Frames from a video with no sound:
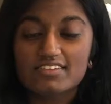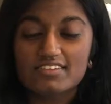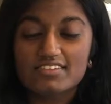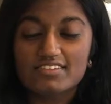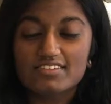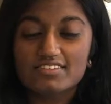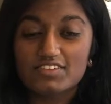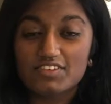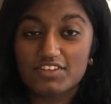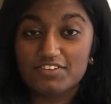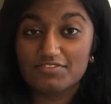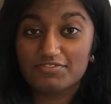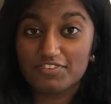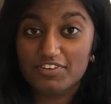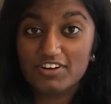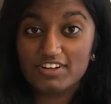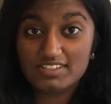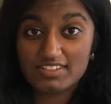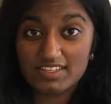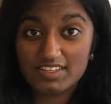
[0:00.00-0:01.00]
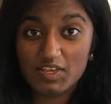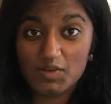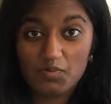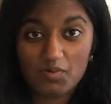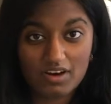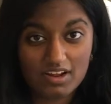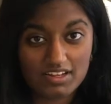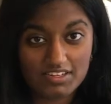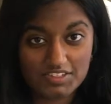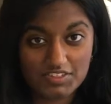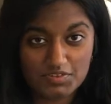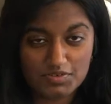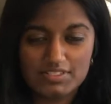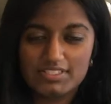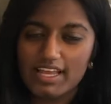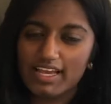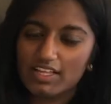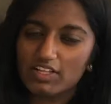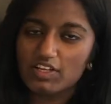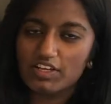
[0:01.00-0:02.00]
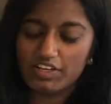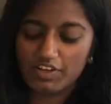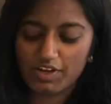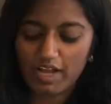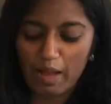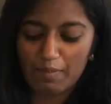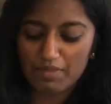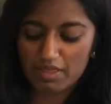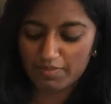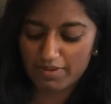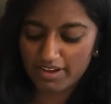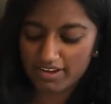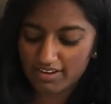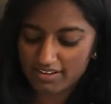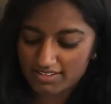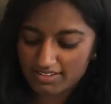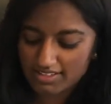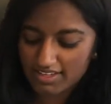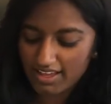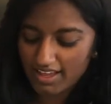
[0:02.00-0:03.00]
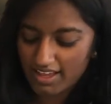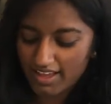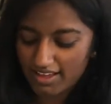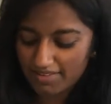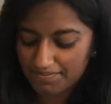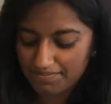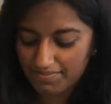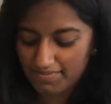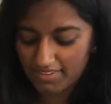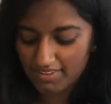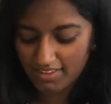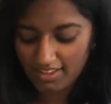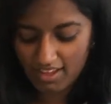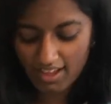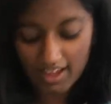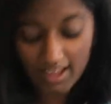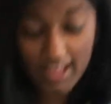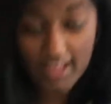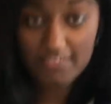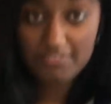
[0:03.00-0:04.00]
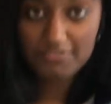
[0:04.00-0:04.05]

So the first thing you want to do is take a look at your gummy bears. I have